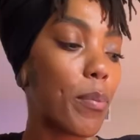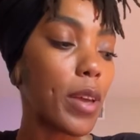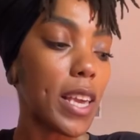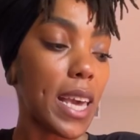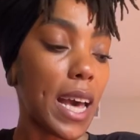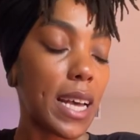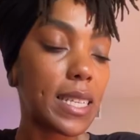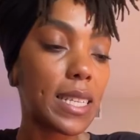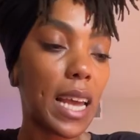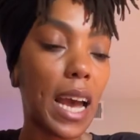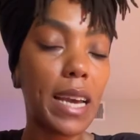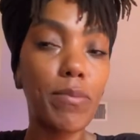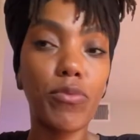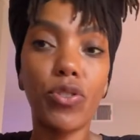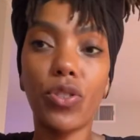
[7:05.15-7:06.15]
But yes,
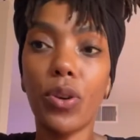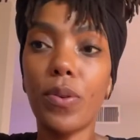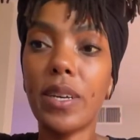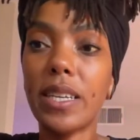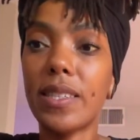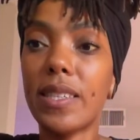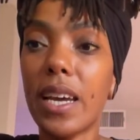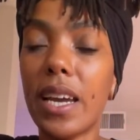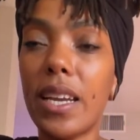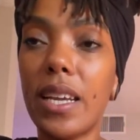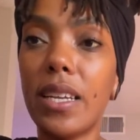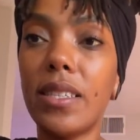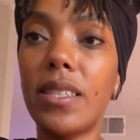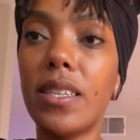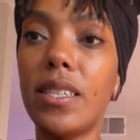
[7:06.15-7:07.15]
I'm so
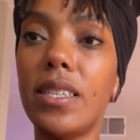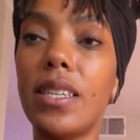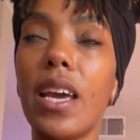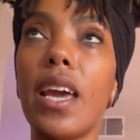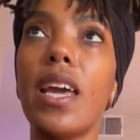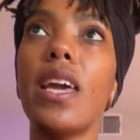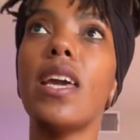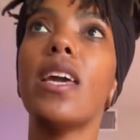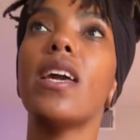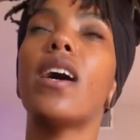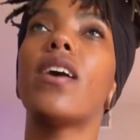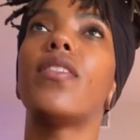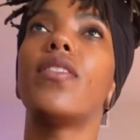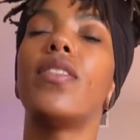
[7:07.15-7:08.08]
excited. Today,